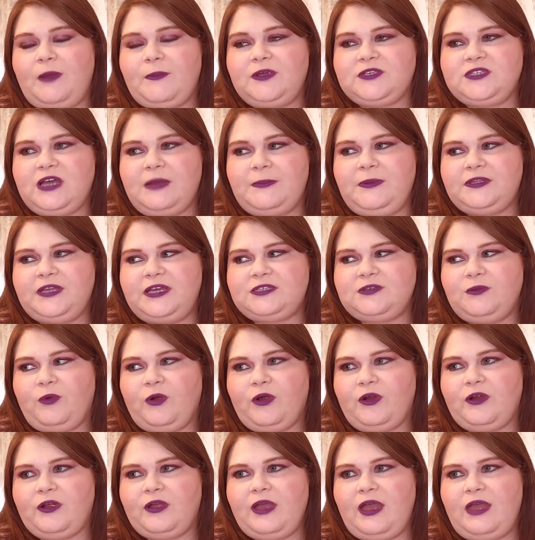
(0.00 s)
couple of days of
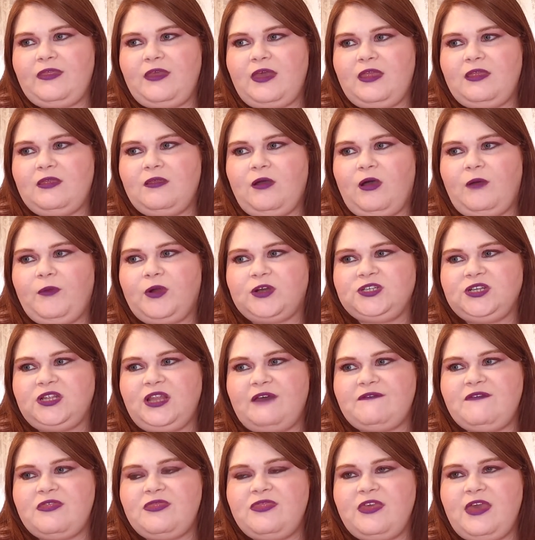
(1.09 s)
work, and then on March
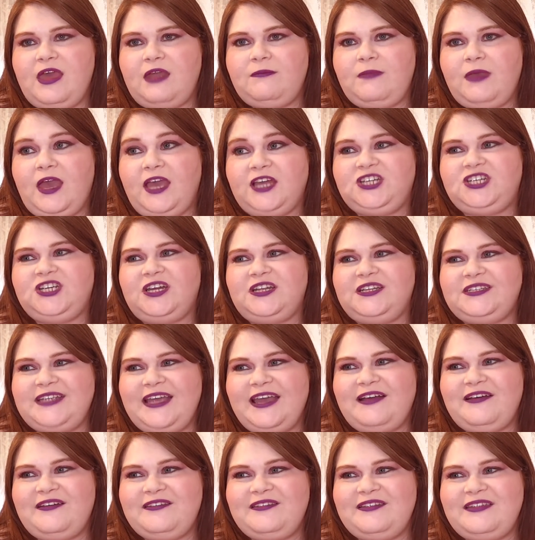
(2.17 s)
11th, the NBA shut
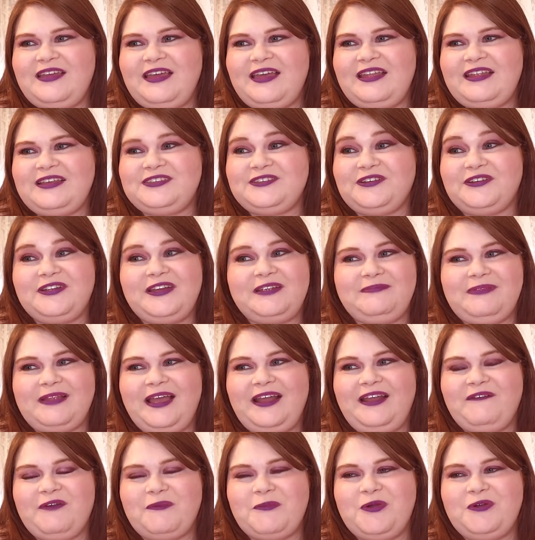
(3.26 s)
down, and I started
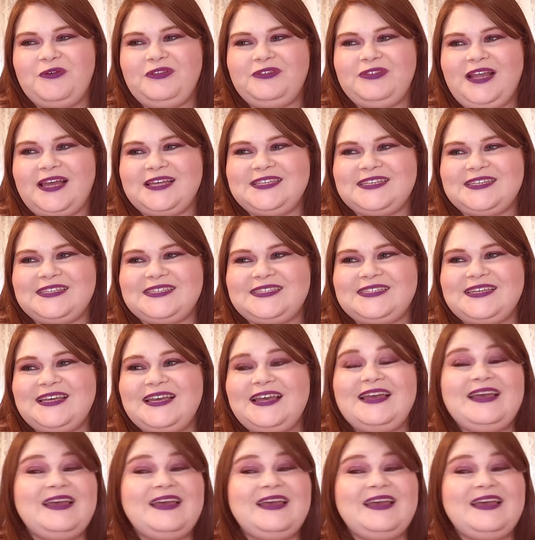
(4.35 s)
planning remote lessons,